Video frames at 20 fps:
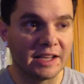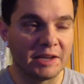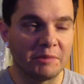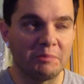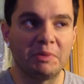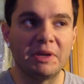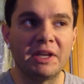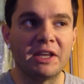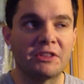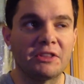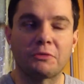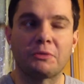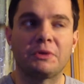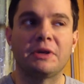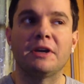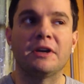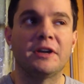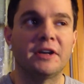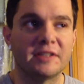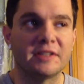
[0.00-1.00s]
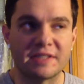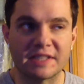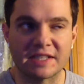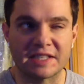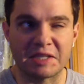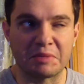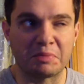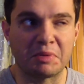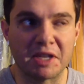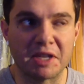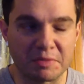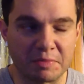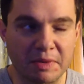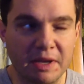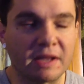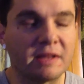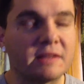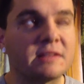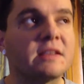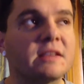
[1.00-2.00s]
being 360 plus
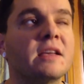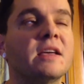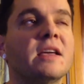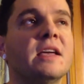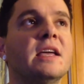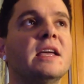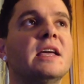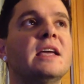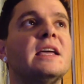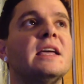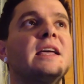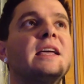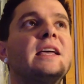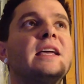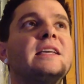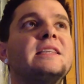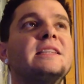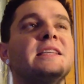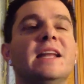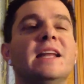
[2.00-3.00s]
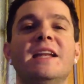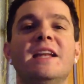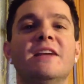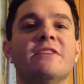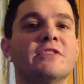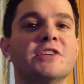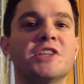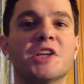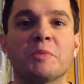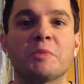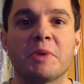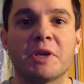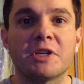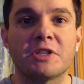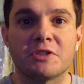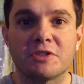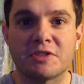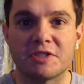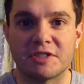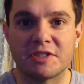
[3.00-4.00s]
pounds, is that I never took
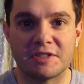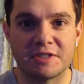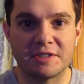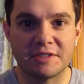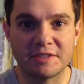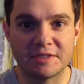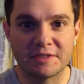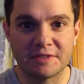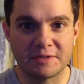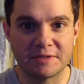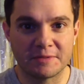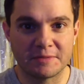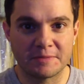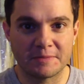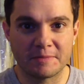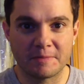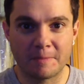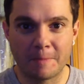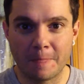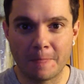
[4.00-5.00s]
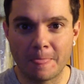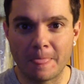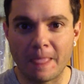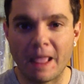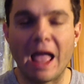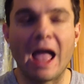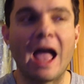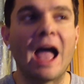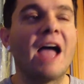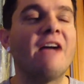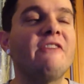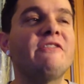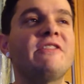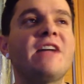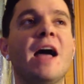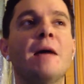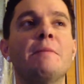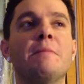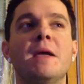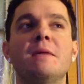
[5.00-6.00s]
pictures. I've
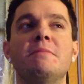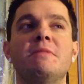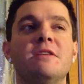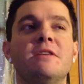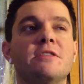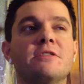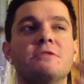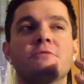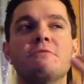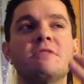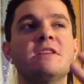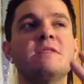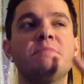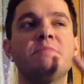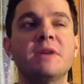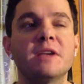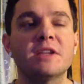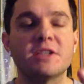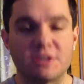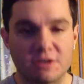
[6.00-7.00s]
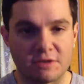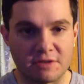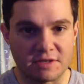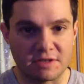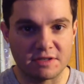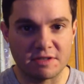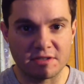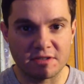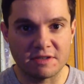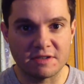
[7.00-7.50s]
got maybe three pictures